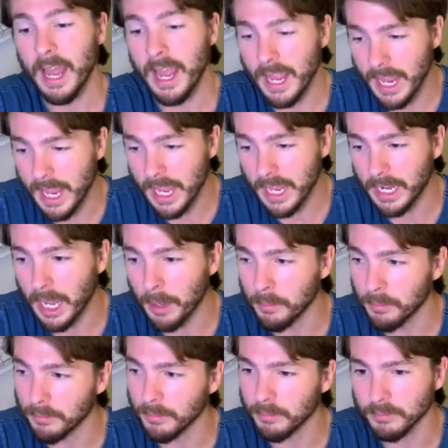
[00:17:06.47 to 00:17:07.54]
And
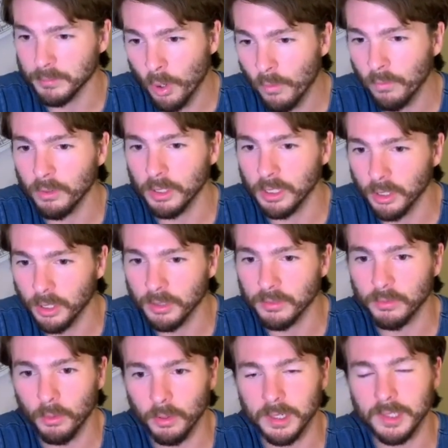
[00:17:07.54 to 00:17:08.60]
I'm hopefully looking
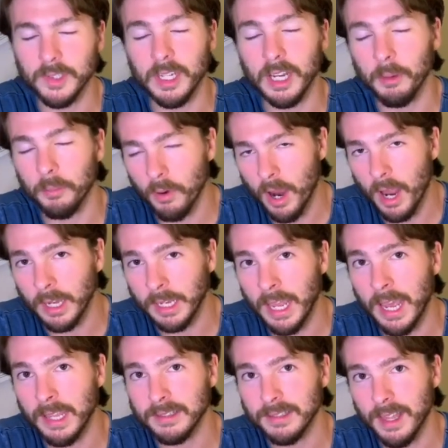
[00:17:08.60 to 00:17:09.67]
forward to seeing a
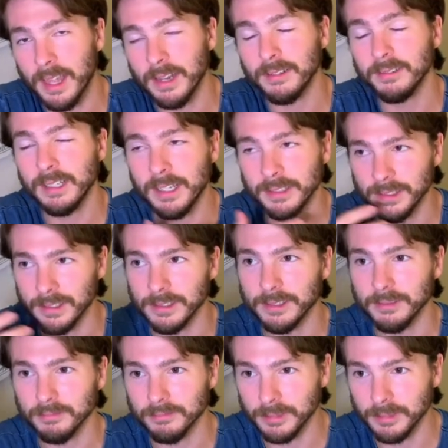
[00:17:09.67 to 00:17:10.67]
broadcast that isn't